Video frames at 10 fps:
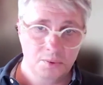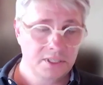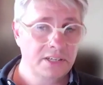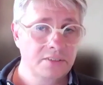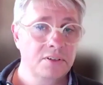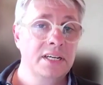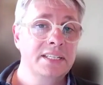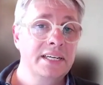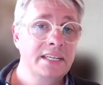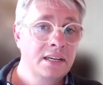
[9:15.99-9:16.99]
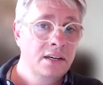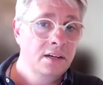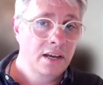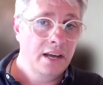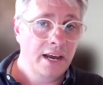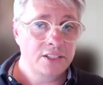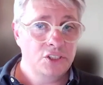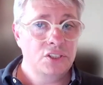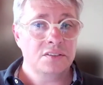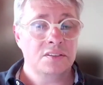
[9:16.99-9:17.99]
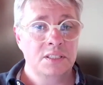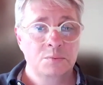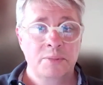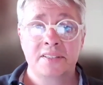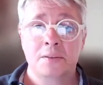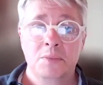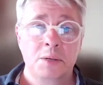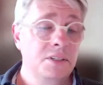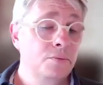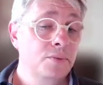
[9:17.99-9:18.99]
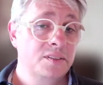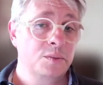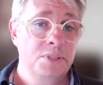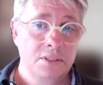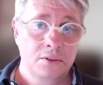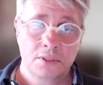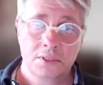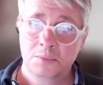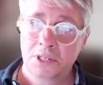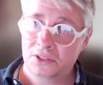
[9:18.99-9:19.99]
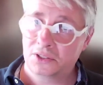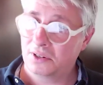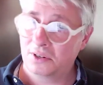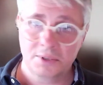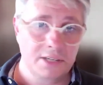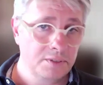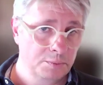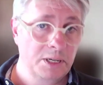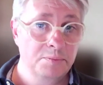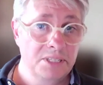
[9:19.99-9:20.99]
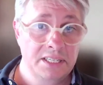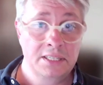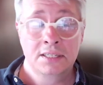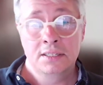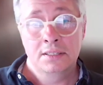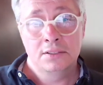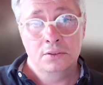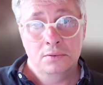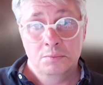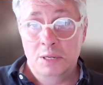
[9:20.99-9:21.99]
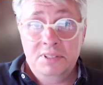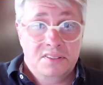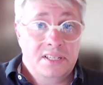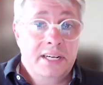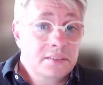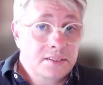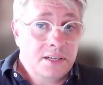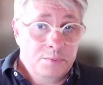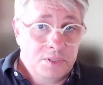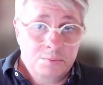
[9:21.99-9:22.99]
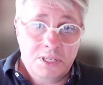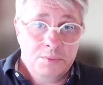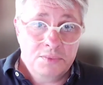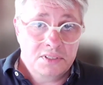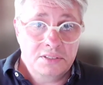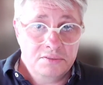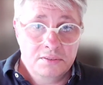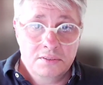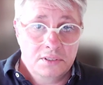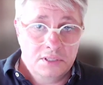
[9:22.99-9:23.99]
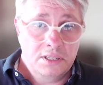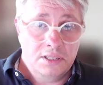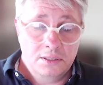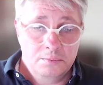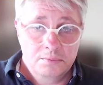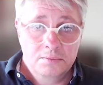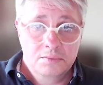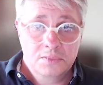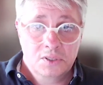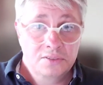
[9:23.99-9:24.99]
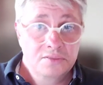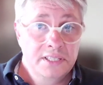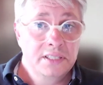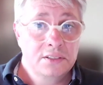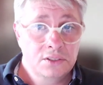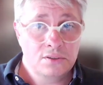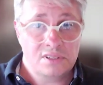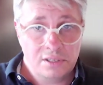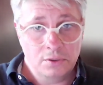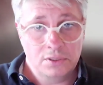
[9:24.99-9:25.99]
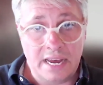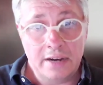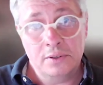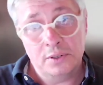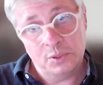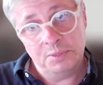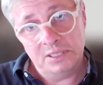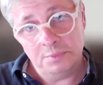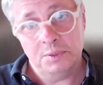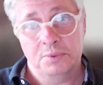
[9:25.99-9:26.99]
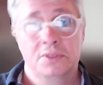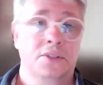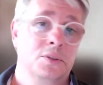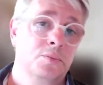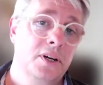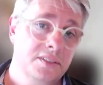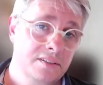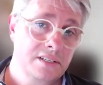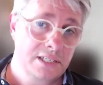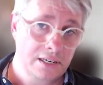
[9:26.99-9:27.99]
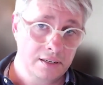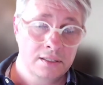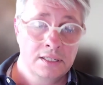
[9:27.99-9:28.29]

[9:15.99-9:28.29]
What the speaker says: or whatever, and then adjusting maybe the recipe or the mixture or whatever it may be. Maybe the cycle time. Sometimes it's even convenient to slow down or speed up the production process a little.